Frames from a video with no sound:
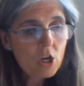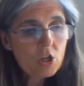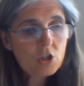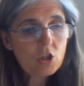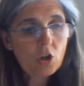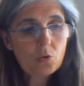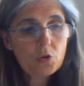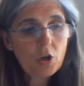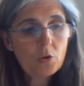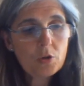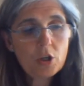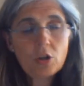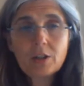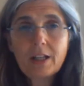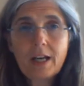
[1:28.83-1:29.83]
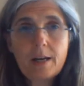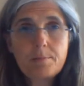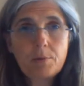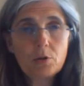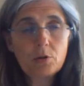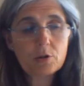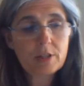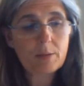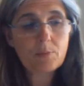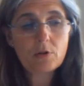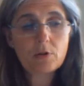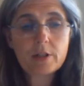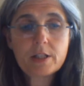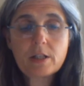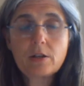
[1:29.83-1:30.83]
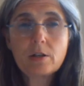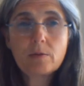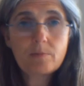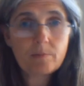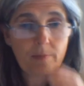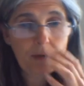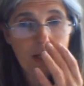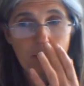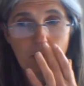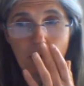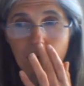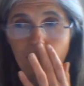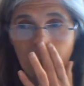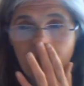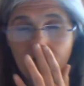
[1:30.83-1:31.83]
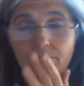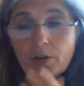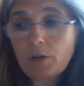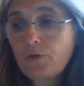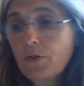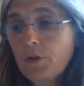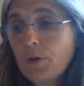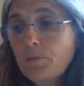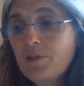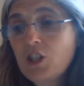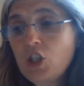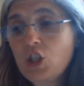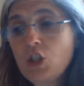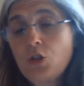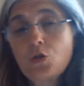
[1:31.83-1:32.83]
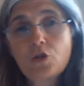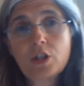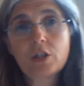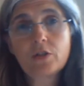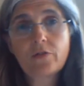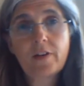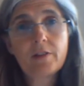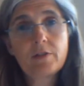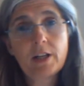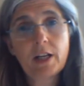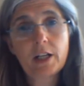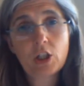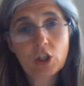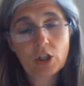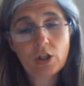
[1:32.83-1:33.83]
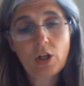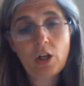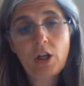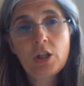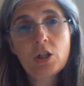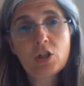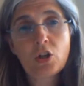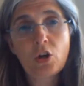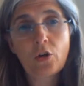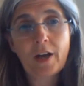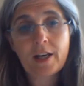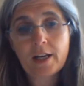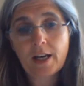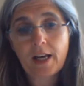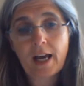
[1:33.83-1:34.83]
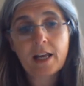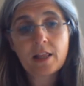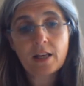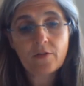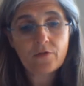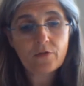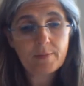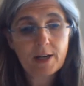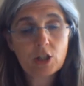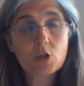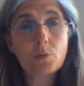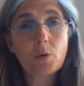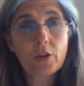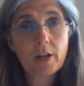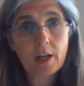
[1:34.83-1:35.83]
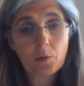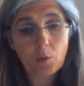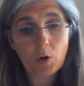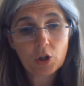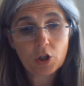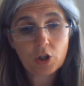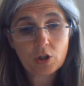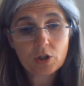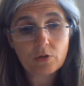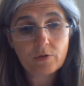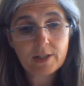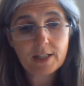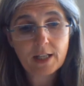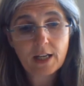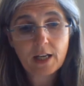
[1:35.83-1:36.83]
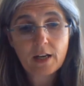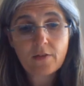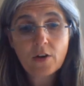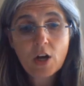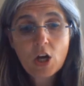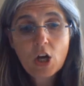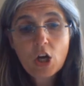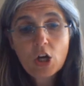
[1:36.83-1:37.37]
So know your labels. I'm going to read the leaflet for the British Nutrition Foundation so that you're getting the information what they want you to receive.